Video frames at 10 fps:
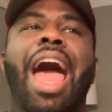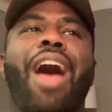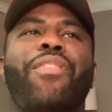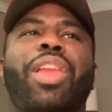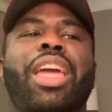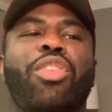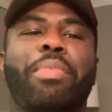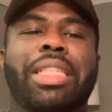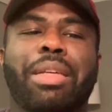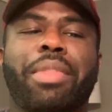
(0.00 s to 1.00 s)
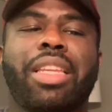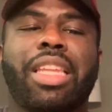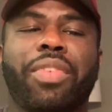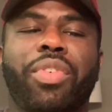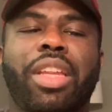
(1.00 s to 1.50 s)
I feel like it would be something
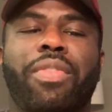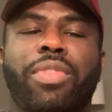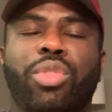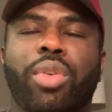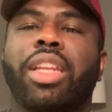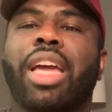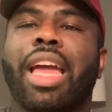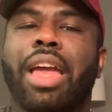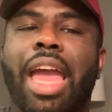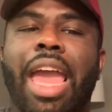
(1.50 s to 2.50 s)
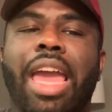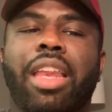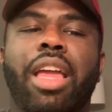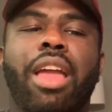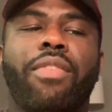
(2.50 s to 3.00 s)
different if Trina
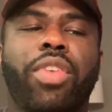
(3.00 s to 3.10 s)
had